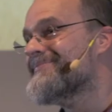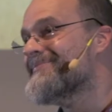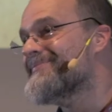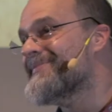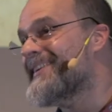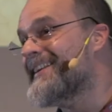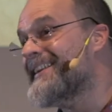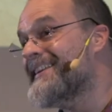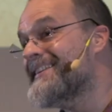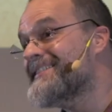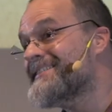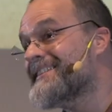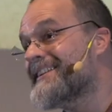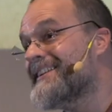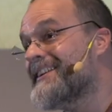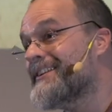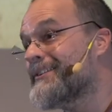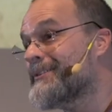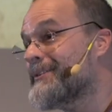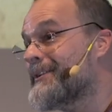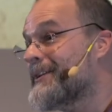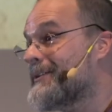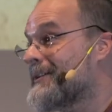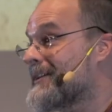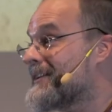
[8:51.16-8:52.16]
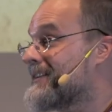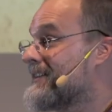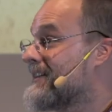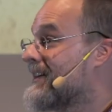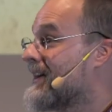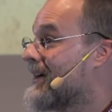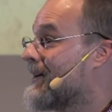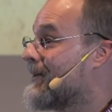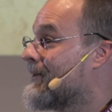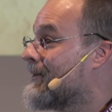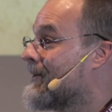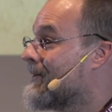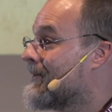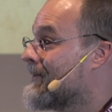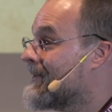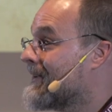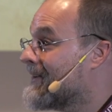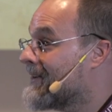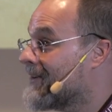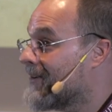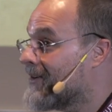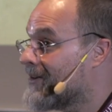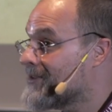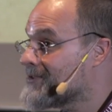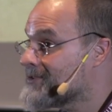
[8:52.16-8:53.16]
and he's the clinical director now in
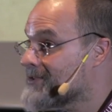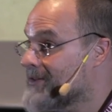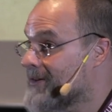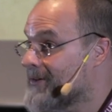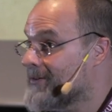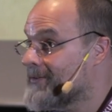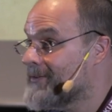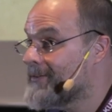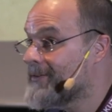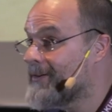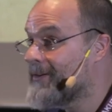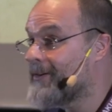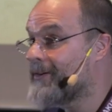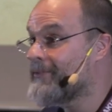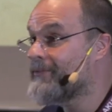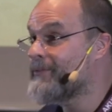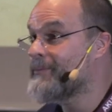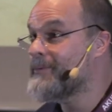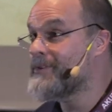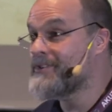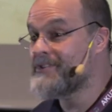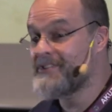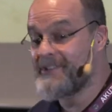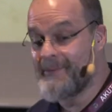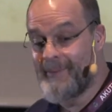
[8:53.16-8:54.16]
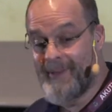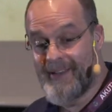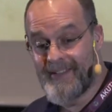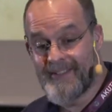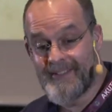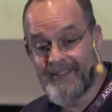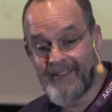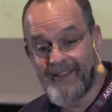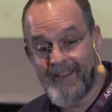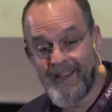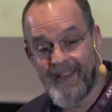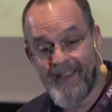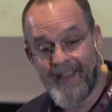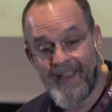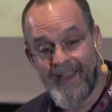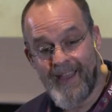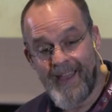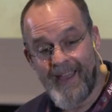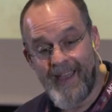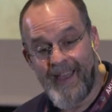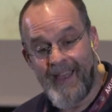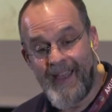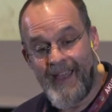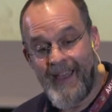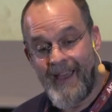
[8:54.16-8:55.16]
Glasgow of emergency medicine.
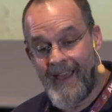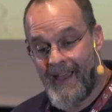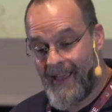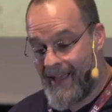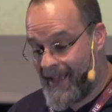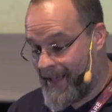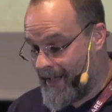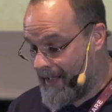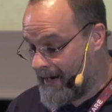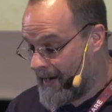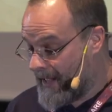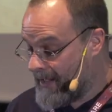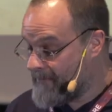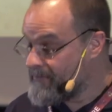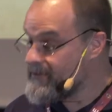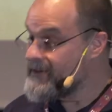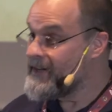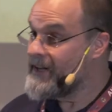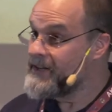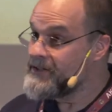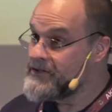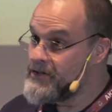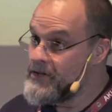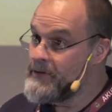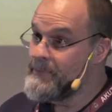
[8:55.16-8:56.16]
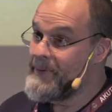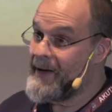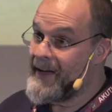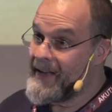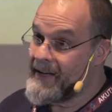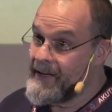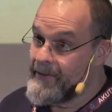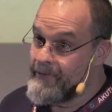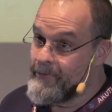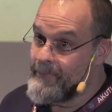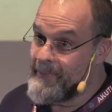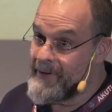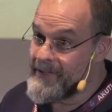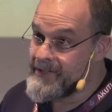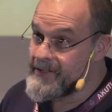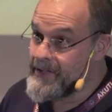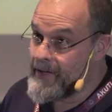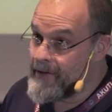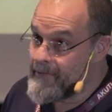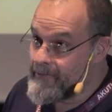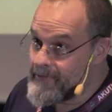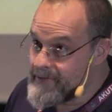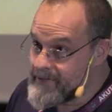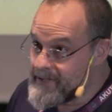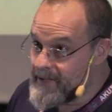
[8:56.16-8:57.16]
And I haven't done too badly for
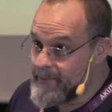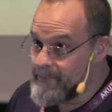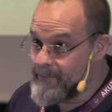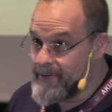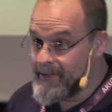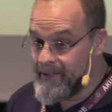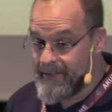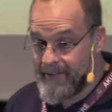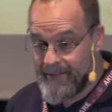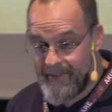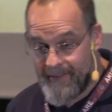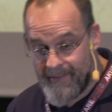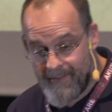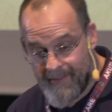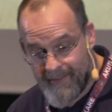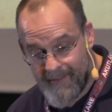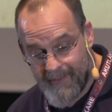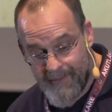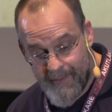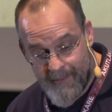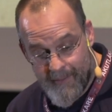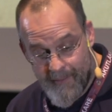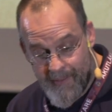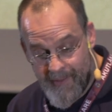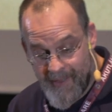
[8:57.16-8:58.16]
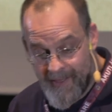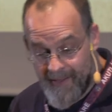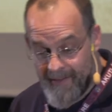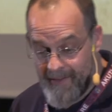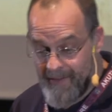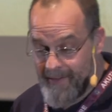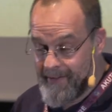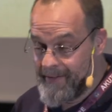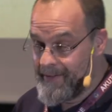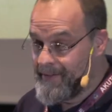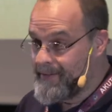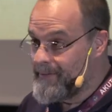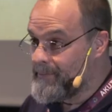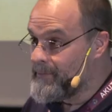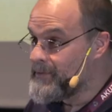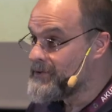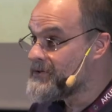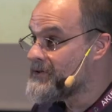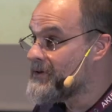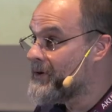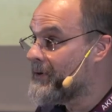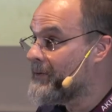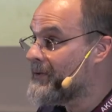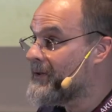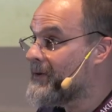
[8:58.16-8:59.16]
myself as somebody who uh, was
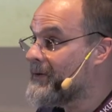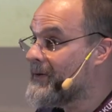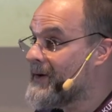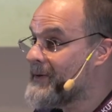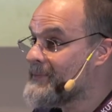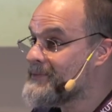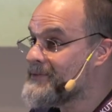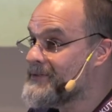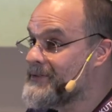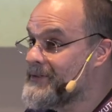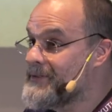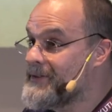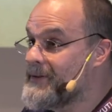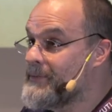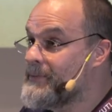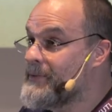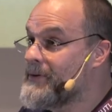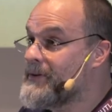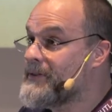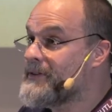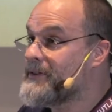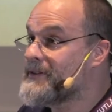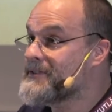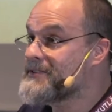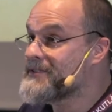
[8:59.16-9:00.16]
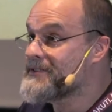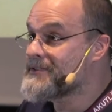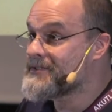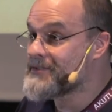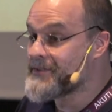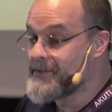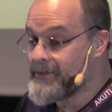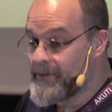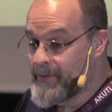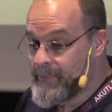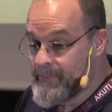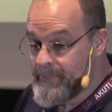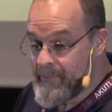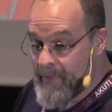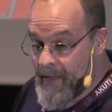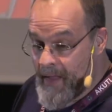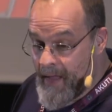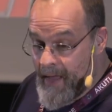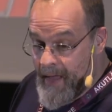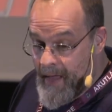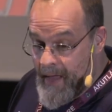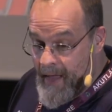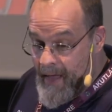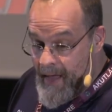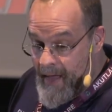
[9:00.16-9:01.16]
told they were absolutely worthless at school.
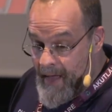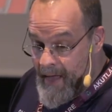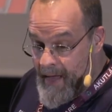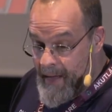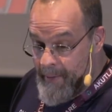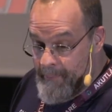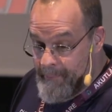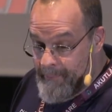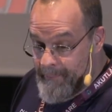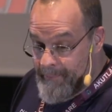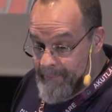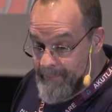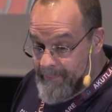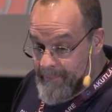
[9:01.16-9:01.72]
Um,